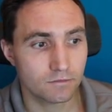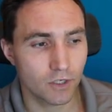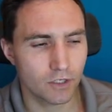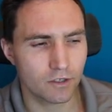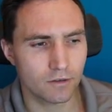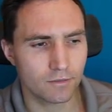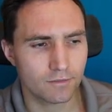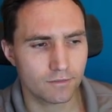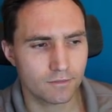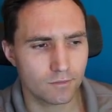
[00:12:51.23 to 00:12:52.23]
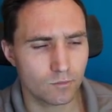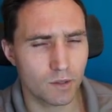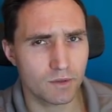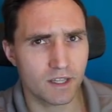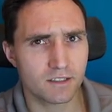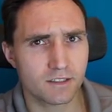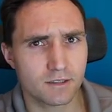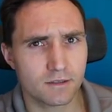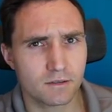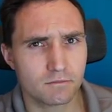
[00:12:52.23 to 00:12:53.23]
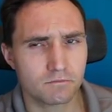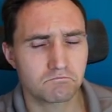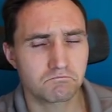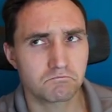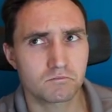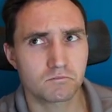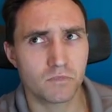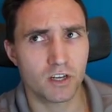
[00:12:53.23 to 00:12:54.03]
I don't know. Maybe that's not